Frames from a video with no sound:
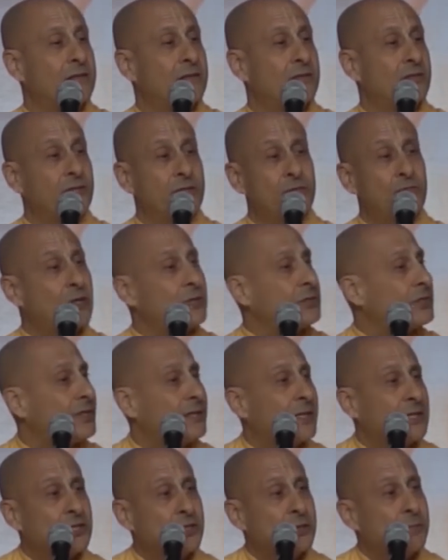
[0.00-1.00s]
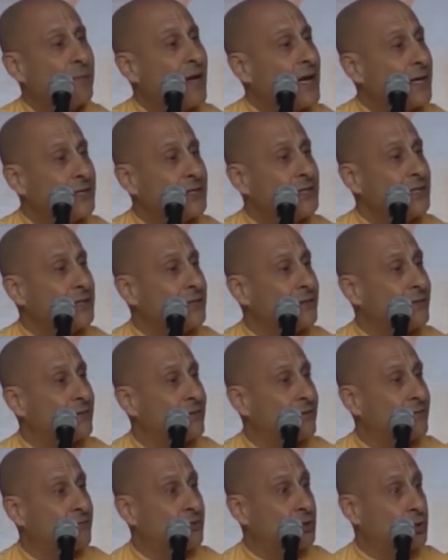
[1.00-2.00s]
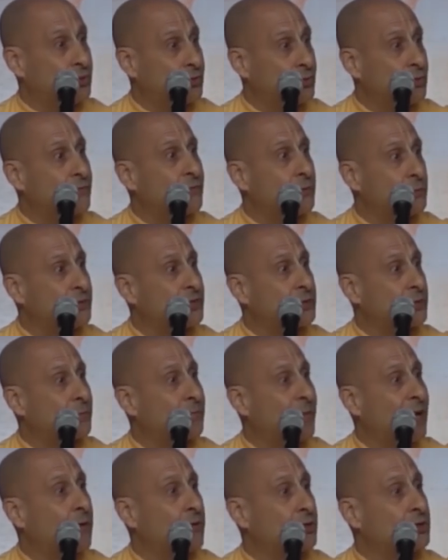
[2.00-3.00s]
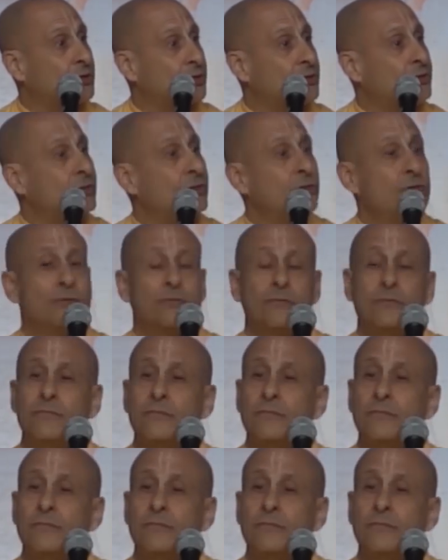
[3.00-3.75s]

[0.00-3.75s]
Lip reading: She wasn't expecting what DHRUVA was about to do.